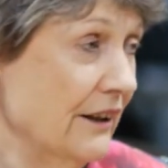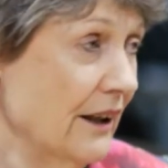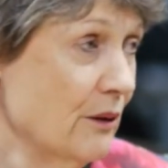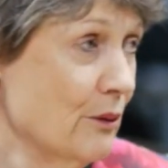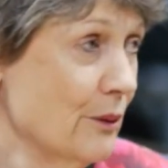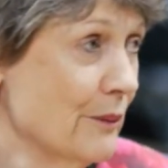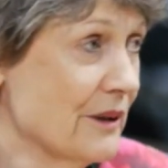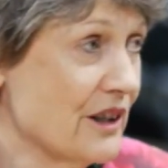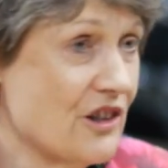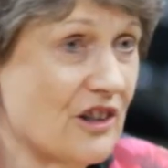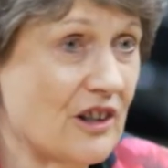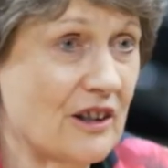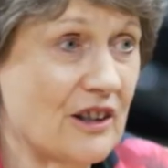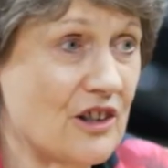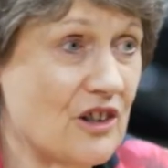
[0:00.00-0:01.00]
Young women are
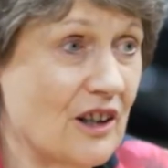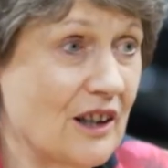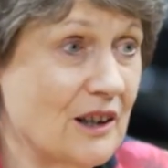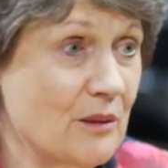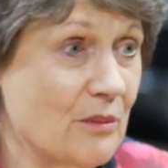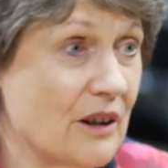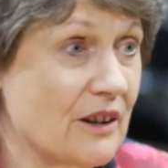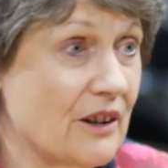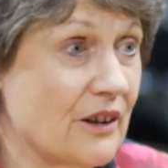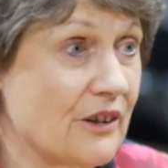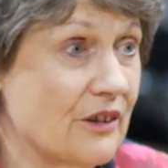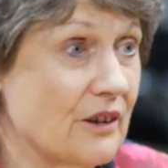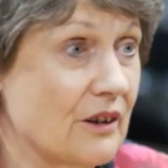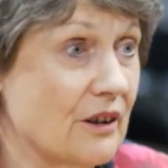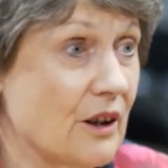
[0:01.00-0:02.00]
so excited by
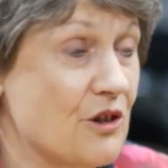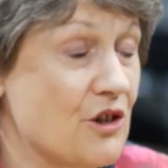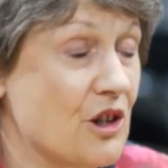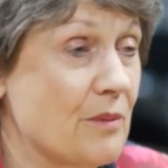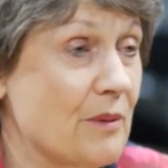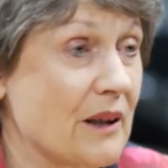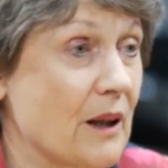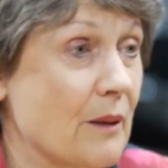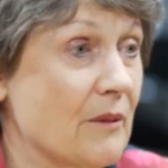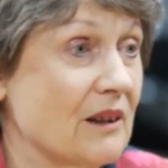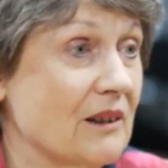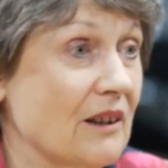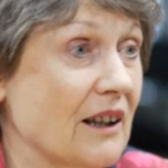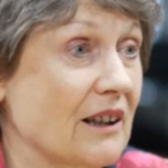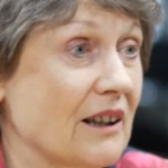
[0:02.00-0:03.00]
this. Yeah, you know, exactly. She's become a,